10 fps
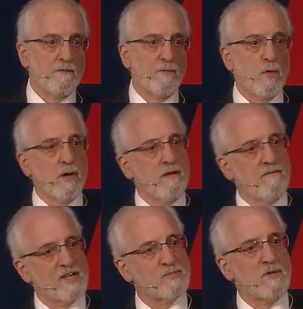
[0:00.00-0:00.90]
for
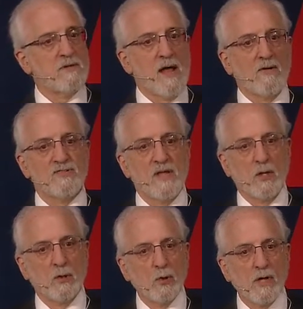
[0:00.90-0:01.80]
investment dollars that
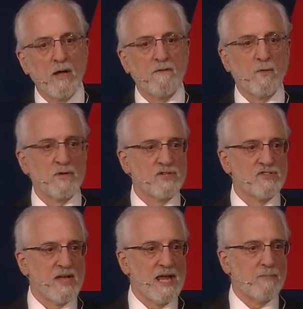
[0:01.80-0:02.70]
are looking for
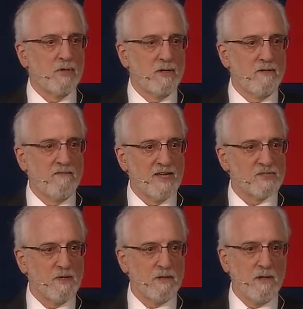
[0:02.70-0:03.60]
sustainable
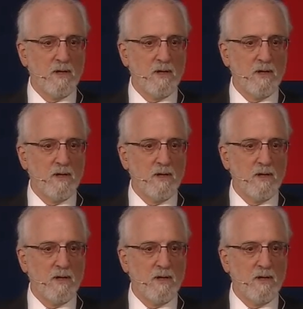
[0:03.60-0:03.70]
investment.